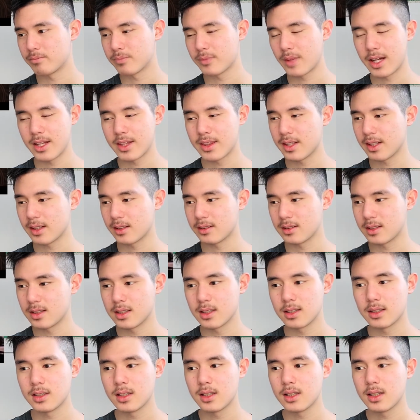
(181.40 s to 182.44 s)
I think
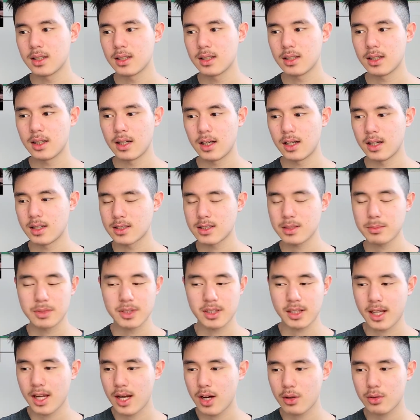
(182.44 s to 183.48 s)
some of the
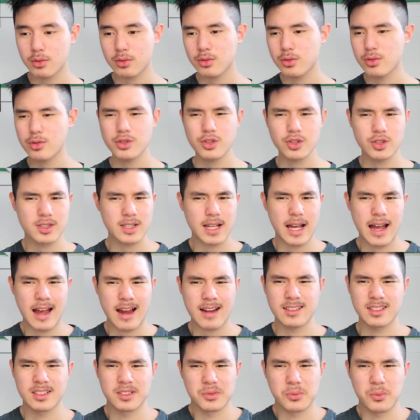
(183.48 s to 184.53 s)
characters just
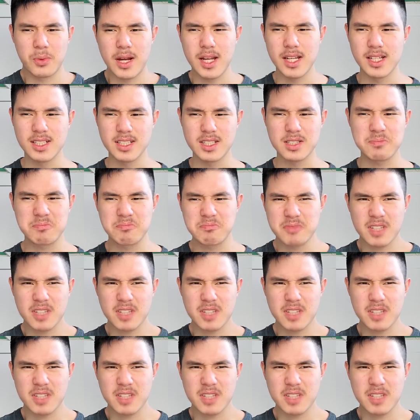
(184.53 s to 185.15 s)
act in a way it's